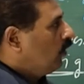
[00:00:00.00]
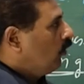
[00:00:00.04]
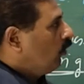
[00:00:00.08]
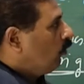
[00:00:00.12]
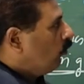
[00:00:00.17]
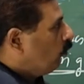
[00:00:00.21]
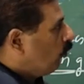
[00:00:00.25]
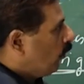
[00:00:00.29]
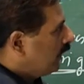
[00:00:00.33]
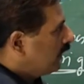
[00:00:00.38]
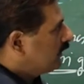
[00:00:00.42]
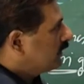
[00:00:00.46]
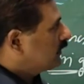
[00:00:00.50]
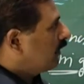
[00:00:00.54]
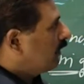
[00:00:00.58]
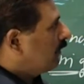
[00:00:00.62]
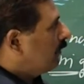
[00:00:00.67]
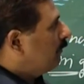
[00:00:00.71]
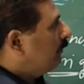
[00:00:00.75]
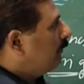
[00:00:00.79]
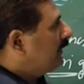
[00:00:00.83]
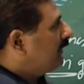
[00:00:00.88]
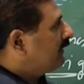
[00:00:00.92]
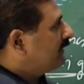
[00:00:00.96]
1
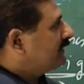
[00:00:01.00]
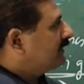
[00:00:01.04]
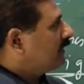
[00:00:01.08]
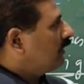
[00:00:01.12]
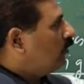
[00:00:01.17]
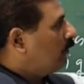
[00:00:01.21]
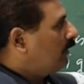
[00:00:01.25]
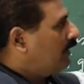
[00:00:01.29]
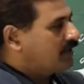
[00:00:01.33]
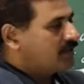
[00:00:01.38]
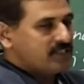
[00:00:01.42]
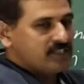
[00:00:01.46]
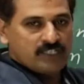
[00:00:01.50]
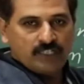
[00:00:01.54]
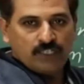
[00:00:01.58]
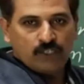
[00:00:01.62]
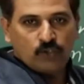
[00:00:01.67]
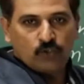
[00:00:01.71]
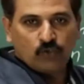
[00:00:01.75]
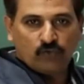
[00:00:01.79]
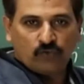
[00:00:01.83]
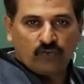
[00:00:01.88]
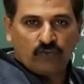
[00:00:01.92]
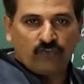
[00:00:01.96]
cup means how much?
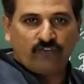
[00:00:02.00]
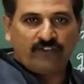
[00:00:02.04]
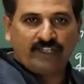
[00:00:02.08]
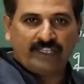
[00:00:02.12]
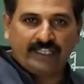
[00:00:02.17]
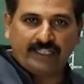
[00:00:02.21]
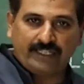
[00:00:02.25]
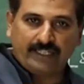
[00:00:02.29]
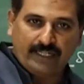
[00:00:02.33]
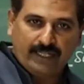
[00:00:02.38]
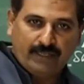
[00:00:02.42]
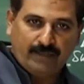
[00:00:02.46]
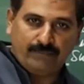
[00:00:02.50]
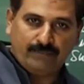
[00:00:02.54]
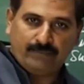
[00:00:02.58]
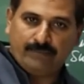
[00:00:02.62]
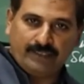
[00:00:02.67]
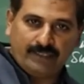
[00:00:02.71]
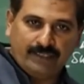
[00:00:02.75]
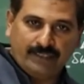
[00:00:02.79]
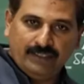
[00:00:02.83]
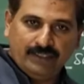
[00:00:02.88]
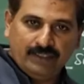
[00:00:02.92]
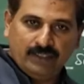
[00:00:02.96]
250 gram,
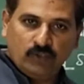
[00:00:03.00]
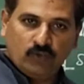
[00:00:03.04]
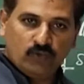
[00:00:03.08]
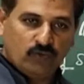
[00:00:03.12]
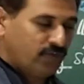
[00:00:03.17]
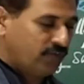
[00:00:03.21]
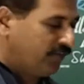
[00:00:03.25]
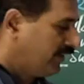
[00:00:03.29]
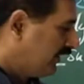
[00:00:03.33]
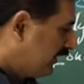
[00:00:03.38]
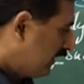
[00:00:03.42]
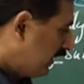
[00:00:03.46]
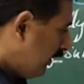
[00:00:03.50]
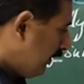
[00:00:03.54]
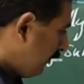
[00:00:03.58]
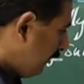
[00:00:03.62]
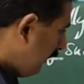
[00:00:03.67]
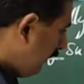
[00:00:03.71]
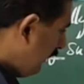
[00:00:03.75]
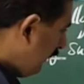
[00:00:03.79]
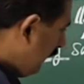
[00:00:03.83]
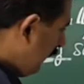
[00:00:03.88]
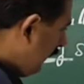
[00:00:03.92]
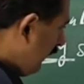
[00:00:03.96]
right? 250 gram.
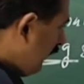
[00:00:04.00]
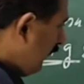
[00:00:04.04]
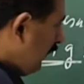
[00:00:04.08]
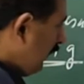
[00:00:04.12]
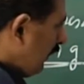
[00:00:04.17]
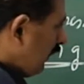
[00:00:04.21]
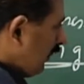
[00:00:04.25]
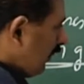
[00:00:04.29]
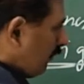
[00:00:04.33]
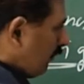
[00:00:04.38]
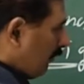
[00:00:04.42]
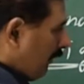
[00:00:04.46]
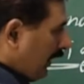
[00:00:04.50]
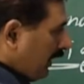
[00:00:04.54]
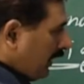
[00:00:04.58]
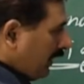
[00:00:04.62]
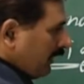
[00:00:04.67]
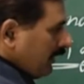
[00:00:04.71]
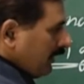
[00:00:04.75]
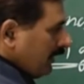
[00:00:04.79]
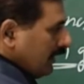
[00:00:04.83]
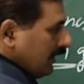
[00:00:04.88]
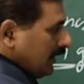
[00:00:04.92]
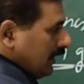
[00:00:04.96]

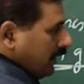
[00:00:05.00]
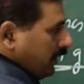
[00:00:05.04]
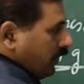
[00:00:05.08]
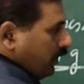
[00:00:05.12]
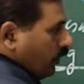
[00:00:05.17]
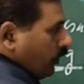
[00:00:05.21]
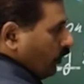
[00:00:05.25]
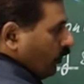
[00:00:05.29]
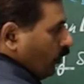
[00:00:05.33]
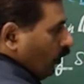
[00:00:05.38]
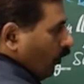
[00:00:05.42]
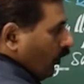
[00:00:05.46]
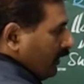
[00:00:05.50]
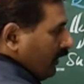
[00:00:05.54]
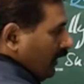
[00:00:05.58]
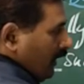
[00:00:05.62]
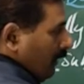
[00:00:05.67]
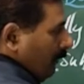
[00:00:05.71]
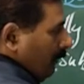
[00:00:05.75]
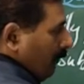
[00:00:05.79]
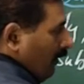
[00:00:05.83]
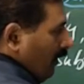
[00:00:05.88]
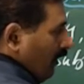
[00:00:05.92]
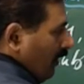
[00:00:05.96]
My total
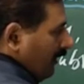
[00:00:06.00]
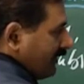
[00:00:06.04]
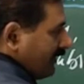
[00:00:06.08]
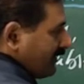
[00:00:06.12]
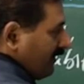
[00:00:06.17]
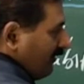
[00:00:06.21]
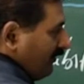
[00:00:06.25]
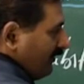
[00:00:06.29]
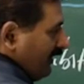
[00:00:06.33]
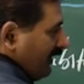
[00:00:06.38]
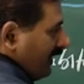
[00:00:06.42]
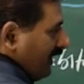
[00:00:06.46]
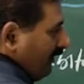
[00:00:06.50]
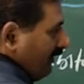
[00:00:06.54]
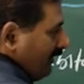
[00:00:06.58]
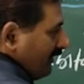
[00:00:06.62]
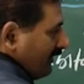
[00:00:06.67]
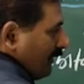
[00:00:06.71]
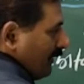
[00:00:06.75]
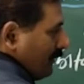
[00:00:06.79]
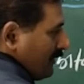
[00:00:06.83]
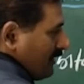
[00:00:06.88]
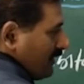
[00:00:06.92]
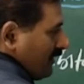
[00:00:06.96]
mass of the given
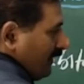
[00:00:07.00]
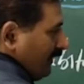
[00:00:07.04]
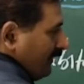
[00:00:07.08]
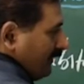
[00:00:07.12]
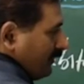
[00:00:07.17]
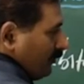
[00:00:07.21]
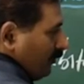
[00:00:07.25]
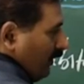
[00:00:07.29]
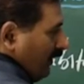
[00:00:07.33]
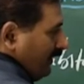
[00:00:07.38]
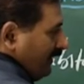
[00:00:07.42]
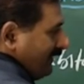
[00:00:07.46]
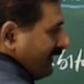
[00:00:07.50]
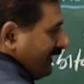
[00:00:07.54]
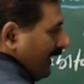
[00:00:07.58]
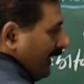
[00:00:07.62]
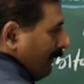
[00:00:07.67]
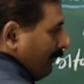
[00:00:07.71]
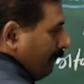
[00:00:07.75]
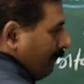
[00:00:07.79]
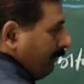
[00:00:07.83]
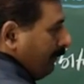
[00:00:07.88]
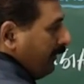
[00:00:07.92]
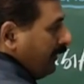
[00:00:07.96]
substance, what is
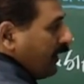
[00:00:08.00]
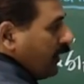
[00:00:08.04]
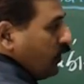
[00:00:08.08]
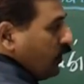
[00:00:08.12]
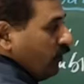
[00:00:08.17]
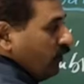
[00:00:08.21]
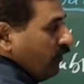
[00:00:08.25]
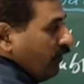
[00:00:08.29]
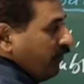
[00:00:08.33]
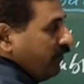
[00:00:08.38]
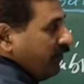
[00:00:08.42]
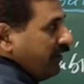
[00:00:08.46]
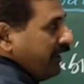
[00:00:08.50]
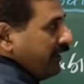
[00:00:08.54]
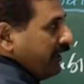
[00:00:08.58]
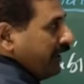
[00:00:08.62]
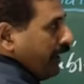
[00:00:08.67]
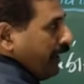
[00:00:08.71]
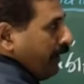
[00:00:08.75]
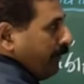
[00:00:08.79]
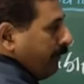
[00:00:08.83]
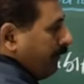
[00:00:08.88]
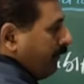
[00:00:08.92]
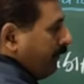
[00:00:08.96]
M? 250 gram.